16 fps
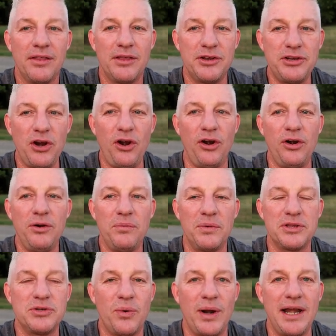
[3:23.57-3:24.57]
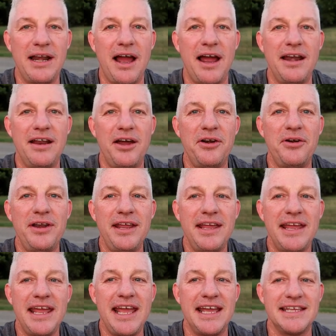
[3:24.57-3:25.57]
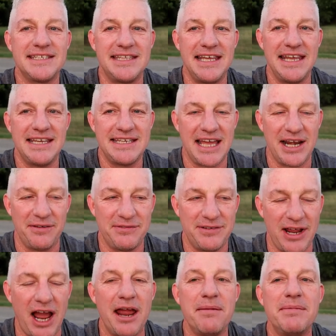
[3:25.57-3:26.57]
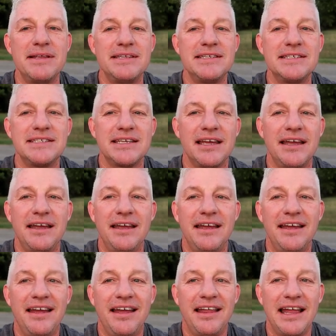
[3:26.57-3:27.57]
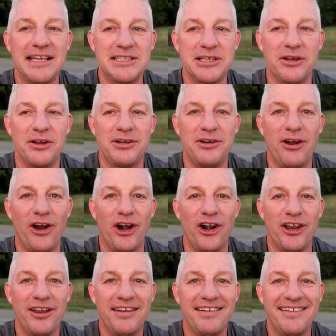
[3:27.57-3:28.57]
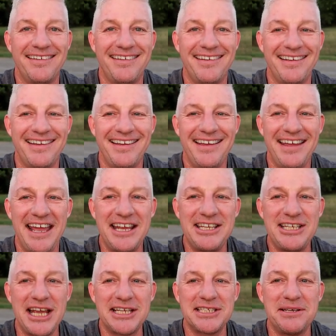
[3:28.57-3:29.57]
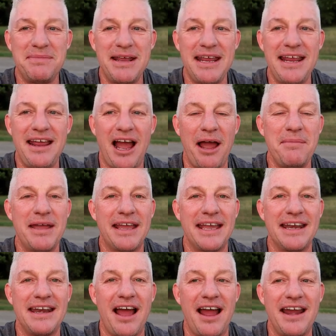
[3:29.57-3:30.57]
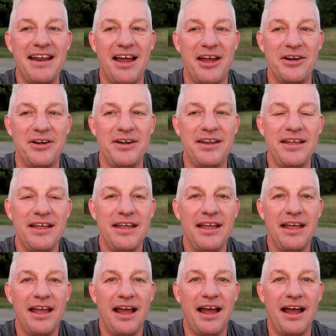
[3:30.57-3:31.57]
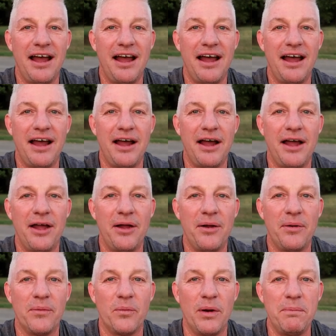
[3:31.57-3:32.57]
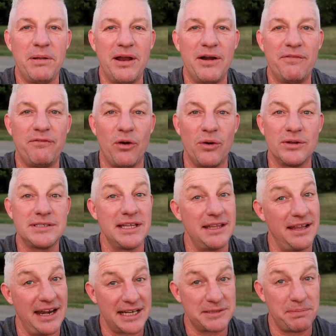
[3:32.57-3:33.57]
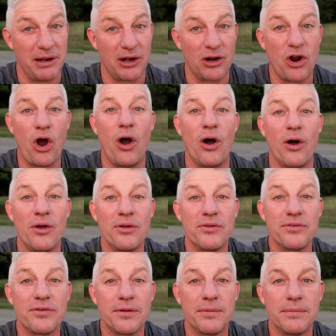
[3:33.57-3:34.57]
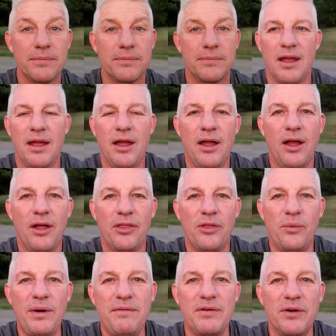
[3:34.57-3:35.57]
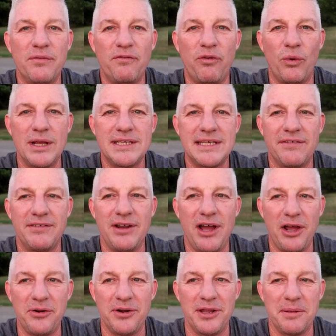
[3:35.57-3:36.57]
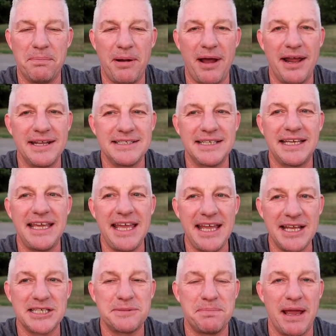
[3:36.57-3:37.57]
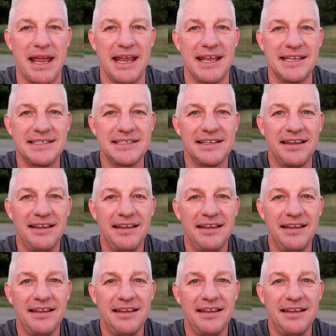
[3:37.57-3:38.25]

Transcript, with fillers: The turn, with twenty-nine hundred, is the ten of diamonds. That's a good card. It checks to me. I make it nine hundred. Uh, one player folds and the next player calls. The river with forty-seven hundred in the pot is the king of spades.